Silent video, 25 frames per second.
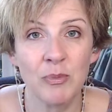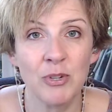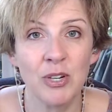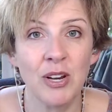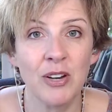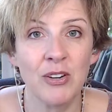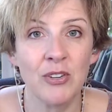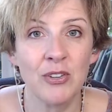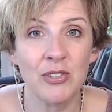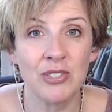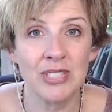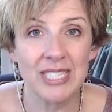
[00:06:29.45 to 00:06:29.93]
and
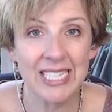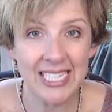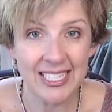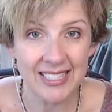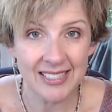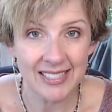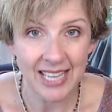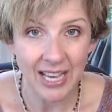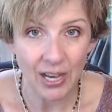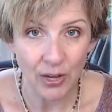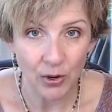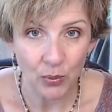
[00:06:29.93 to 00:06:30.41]

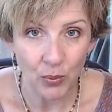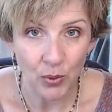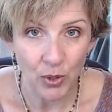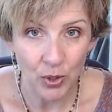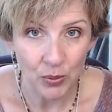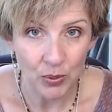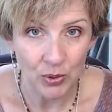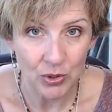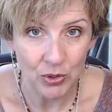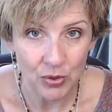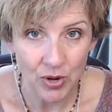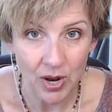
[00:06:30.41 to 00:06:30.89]
understands how to work
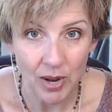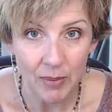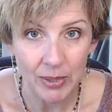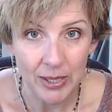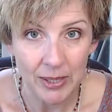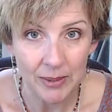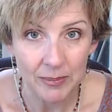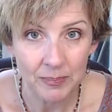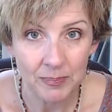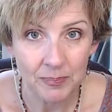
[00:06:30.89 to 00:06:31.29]
with trauma.